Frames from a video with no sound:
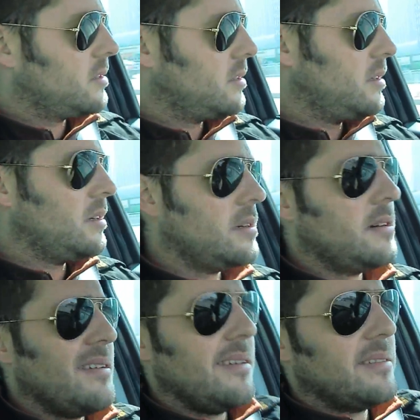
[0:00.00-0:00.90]

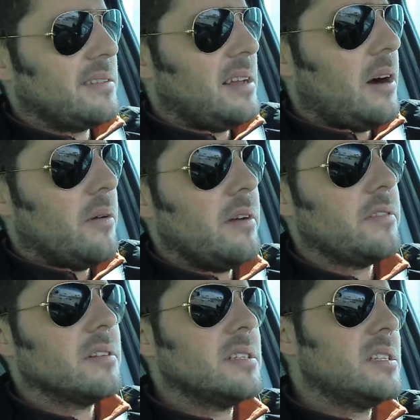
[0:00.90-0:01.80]
Uh,
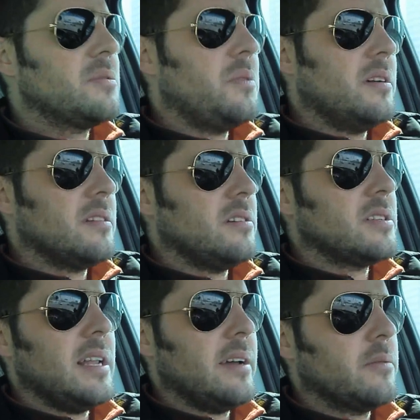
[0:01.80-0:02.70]
however, this is one of
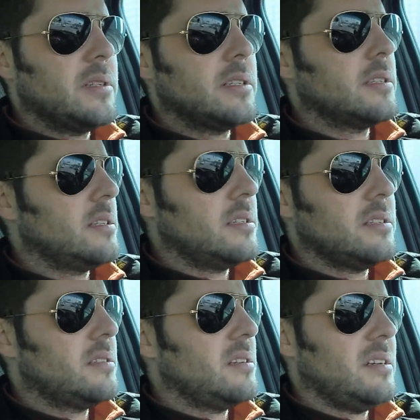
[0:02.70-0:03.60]
those languages that
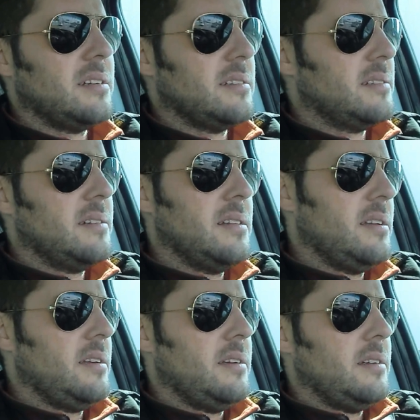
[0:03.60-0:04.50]
just uh,
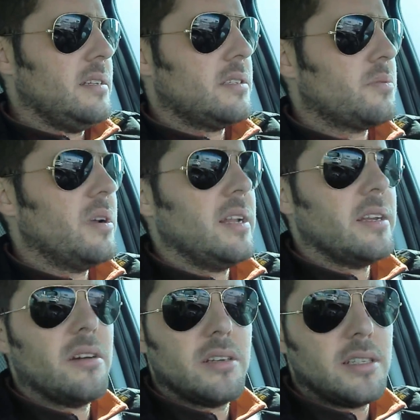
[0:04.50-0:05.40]
it's really
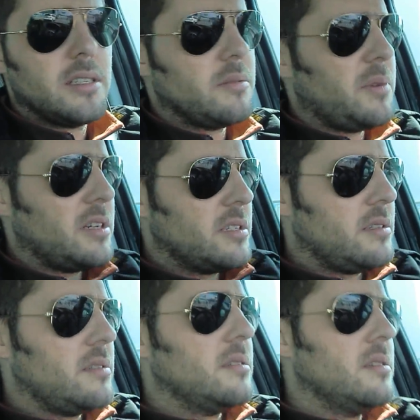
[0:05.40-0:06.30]
not easy to
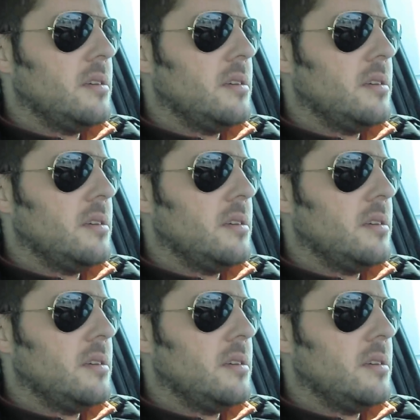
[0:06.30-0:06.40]
master.